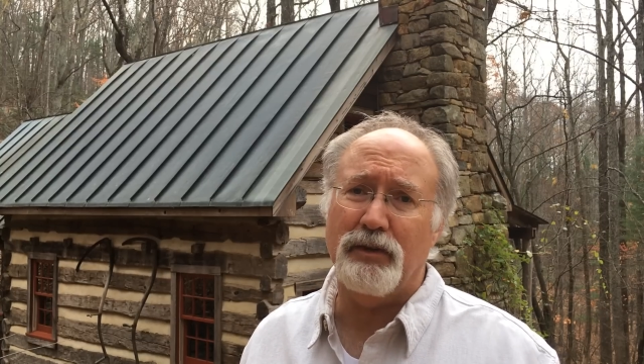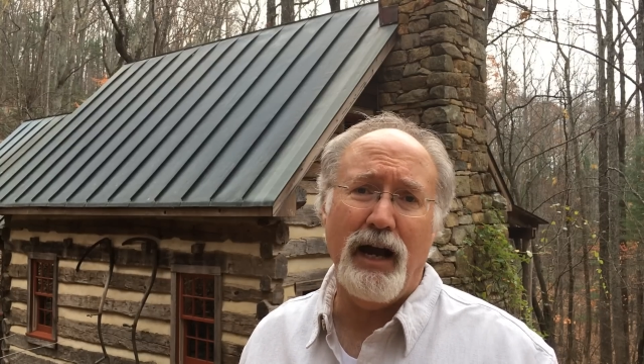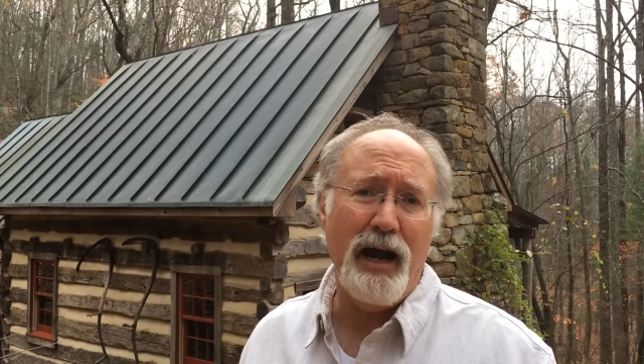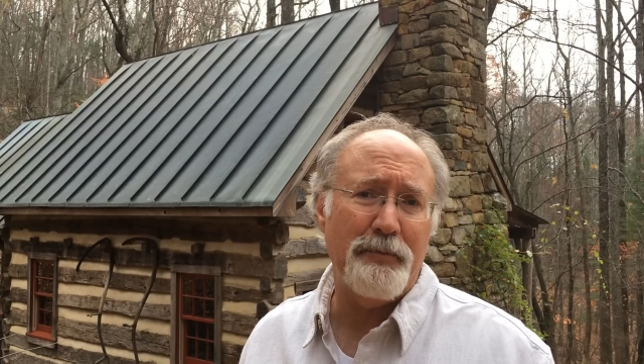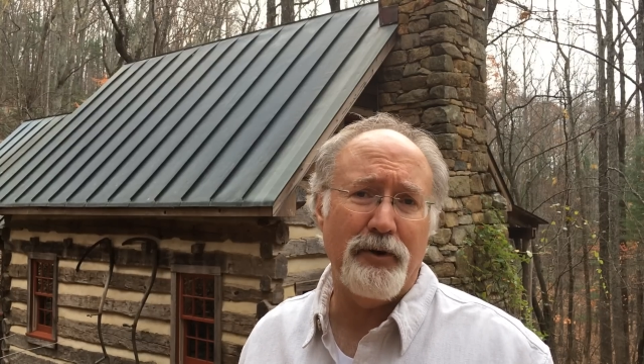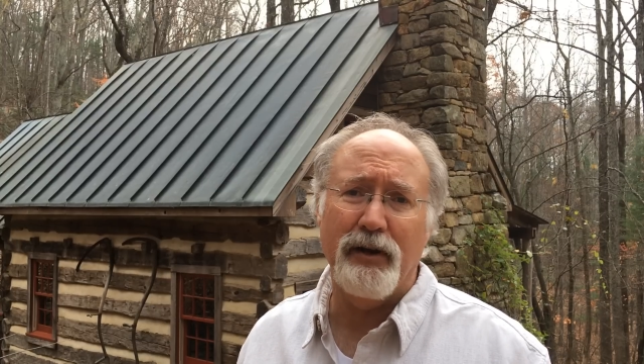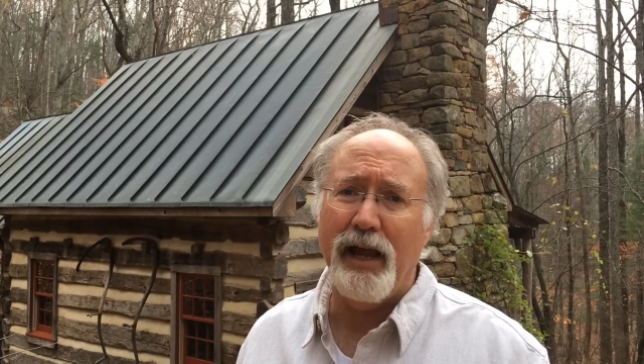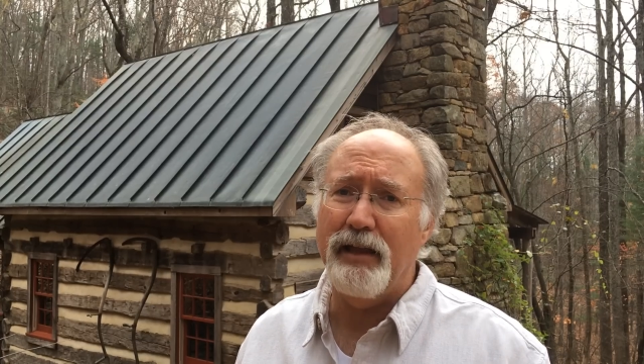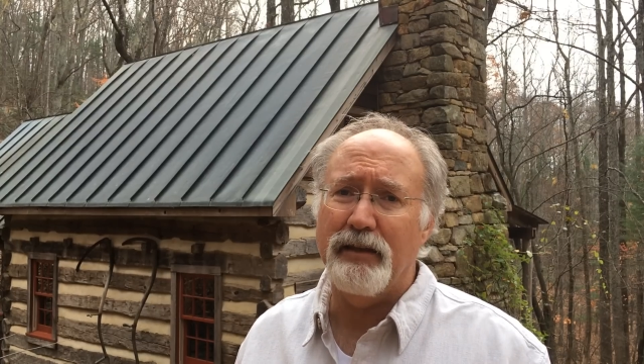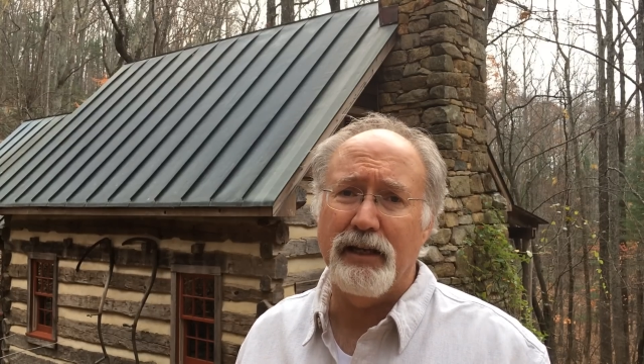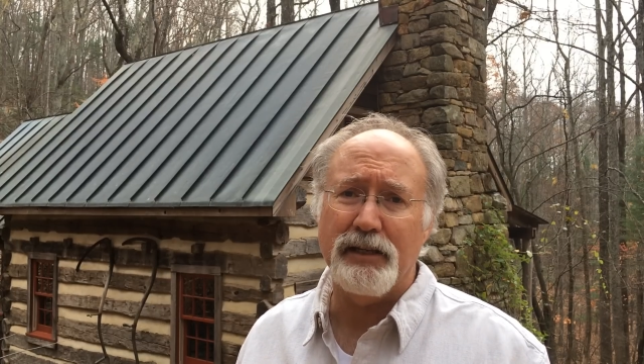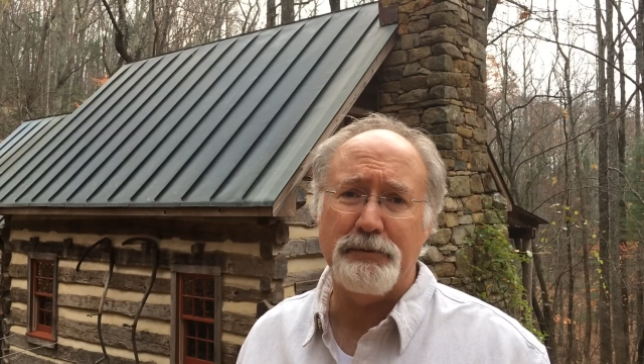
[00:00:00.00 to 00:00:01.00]
copper
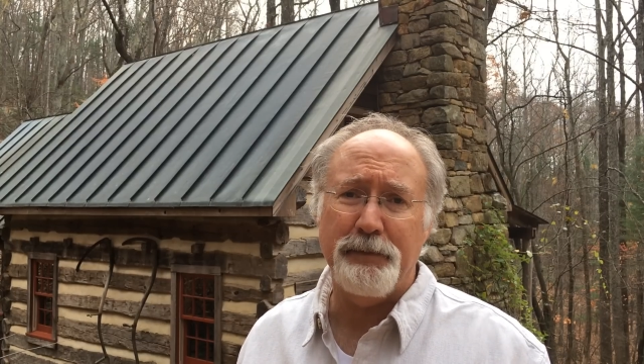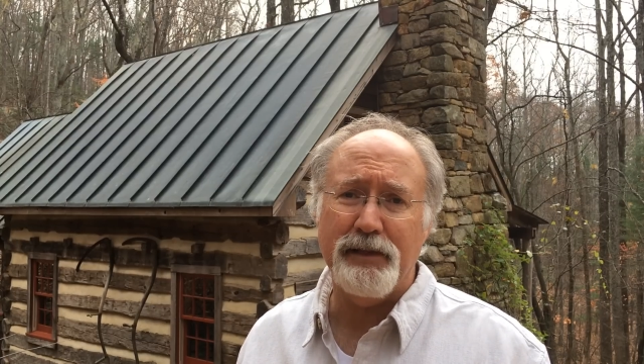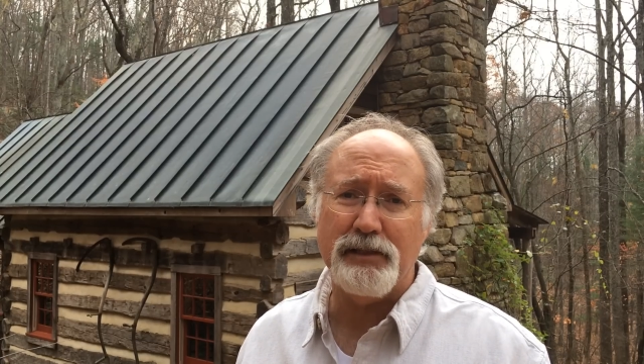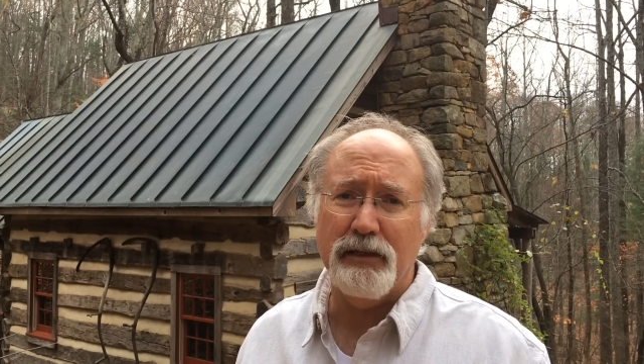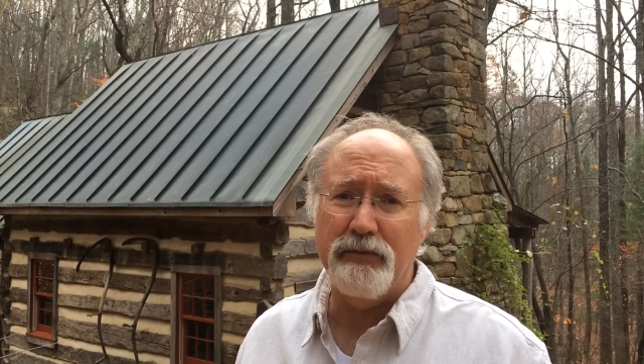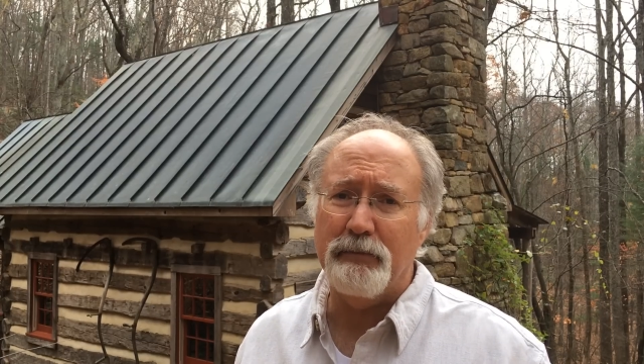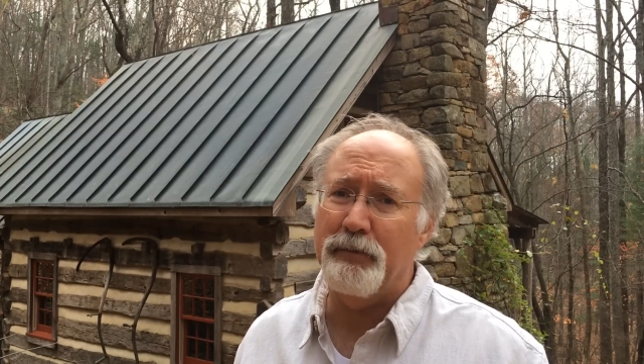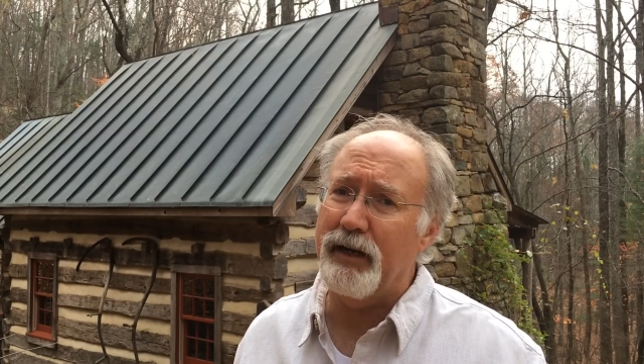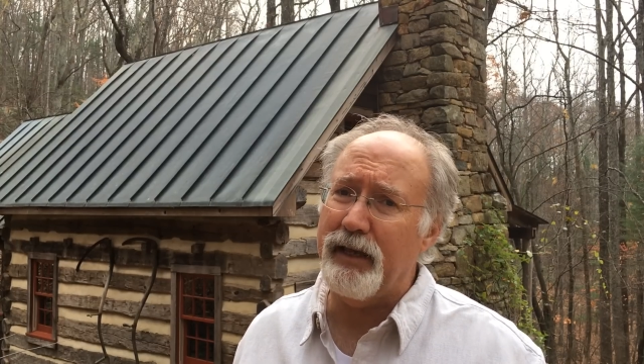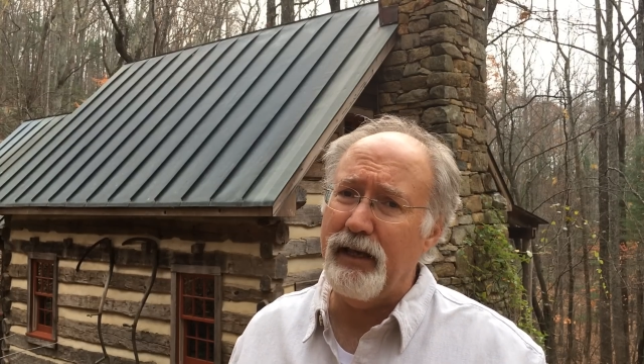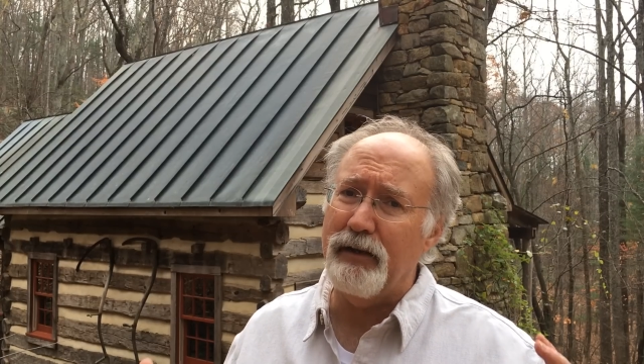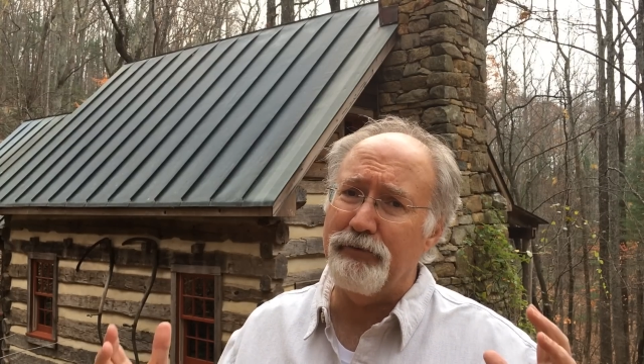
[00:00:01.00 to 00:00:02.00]
and the expense of it,
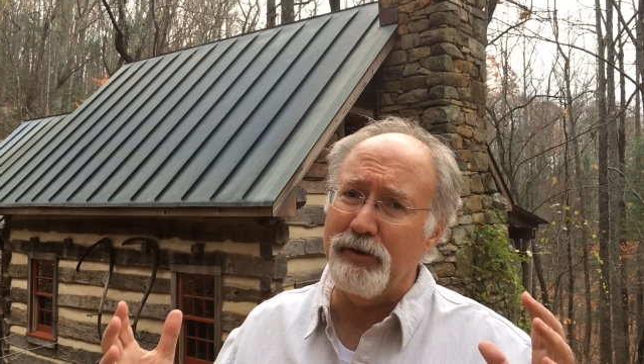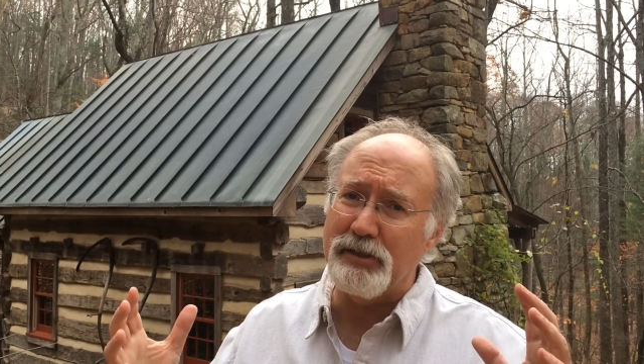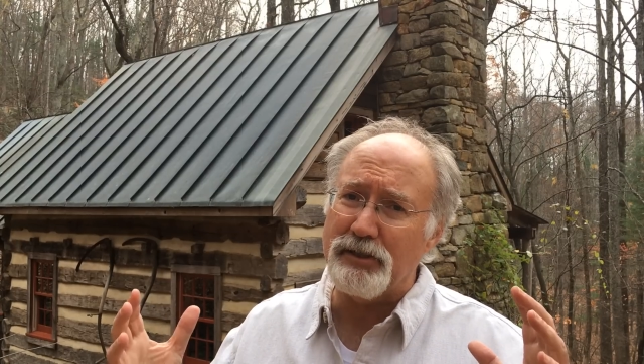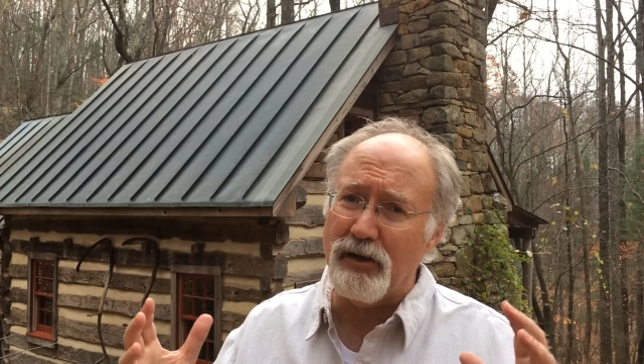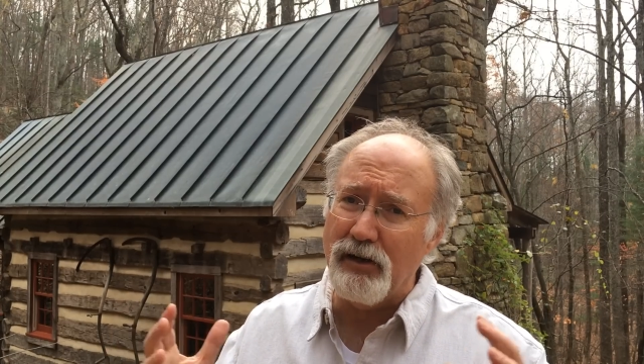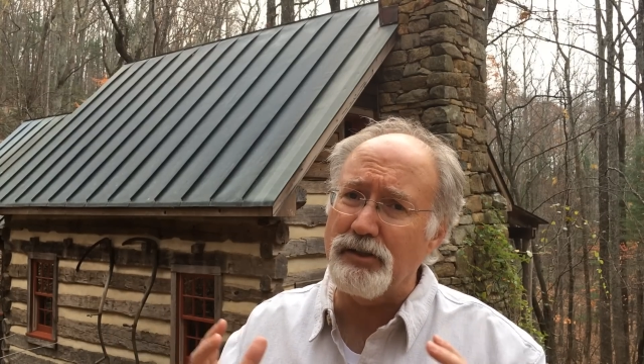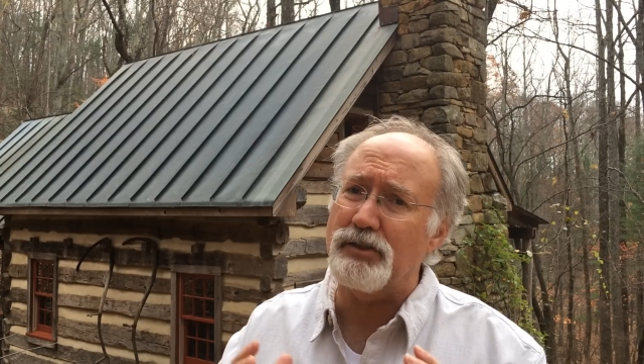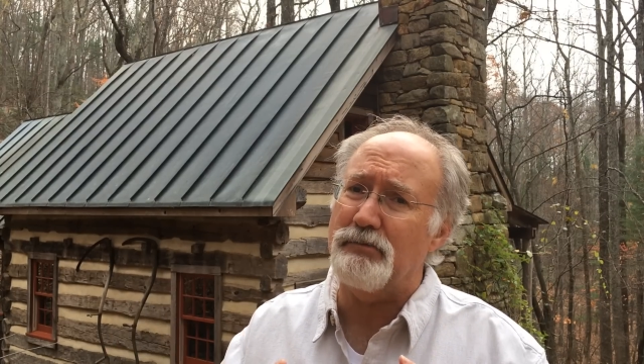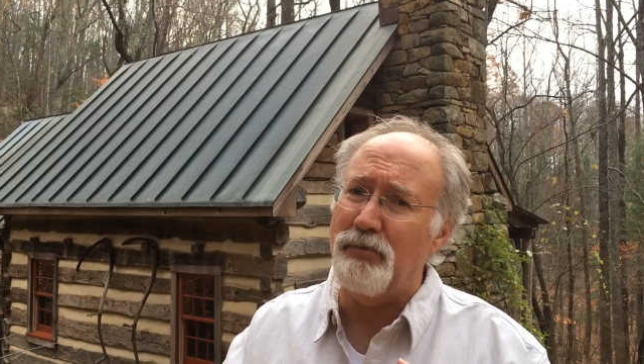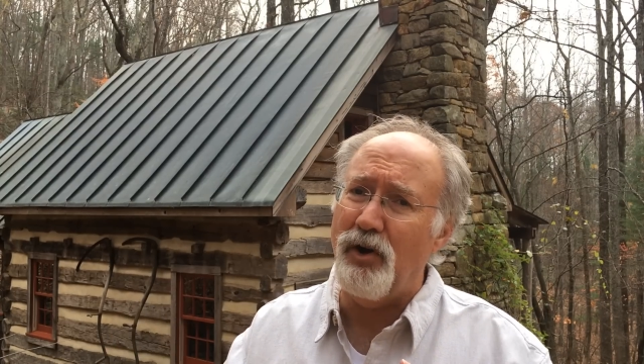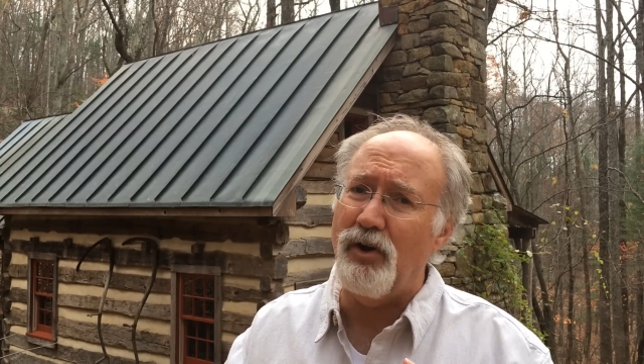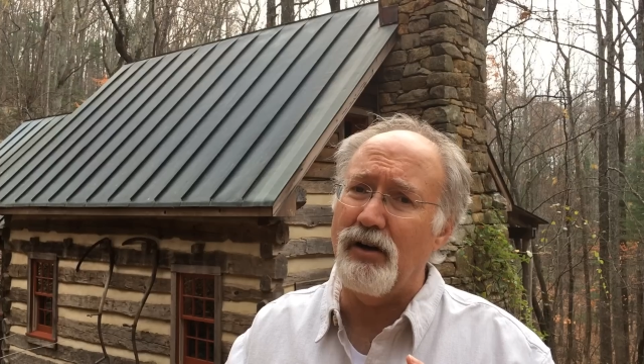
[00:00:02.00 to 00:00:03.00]
but again, if we start
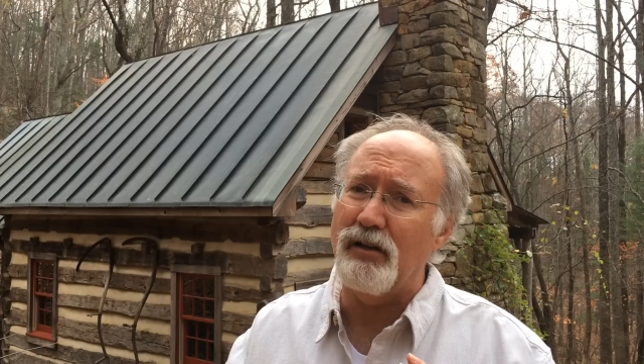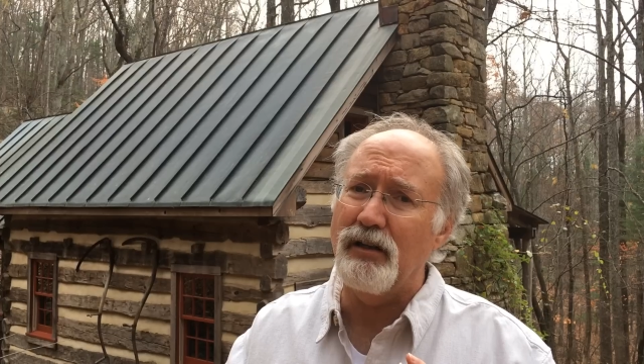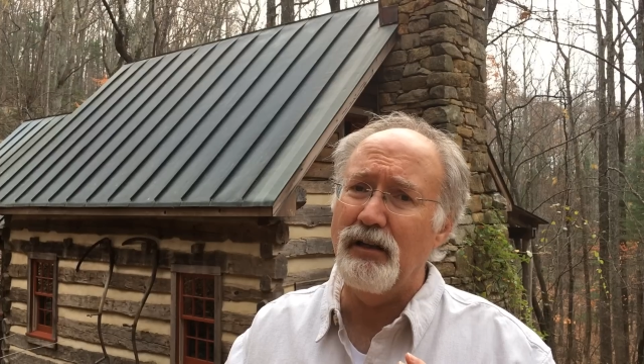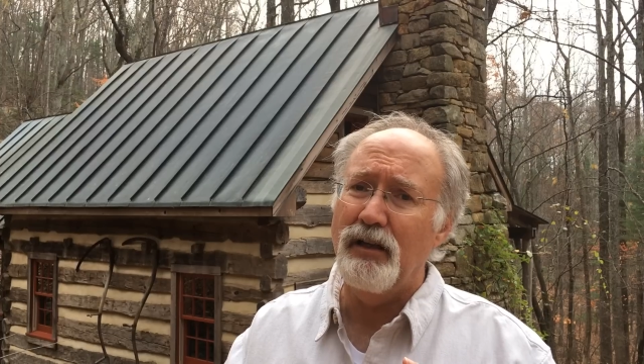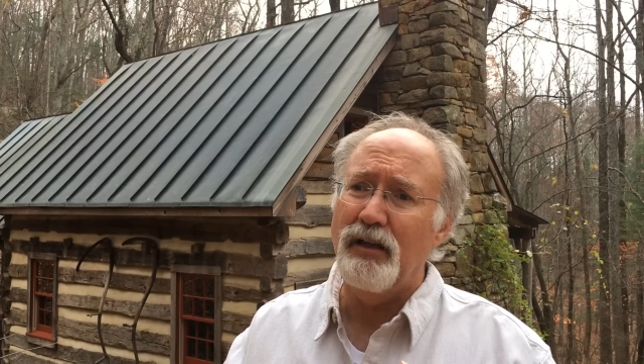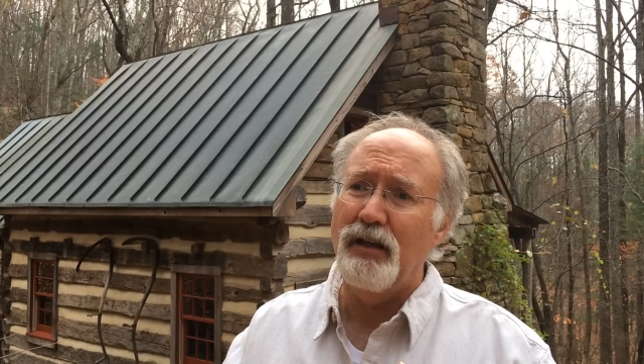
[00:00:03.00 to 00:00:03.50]
small,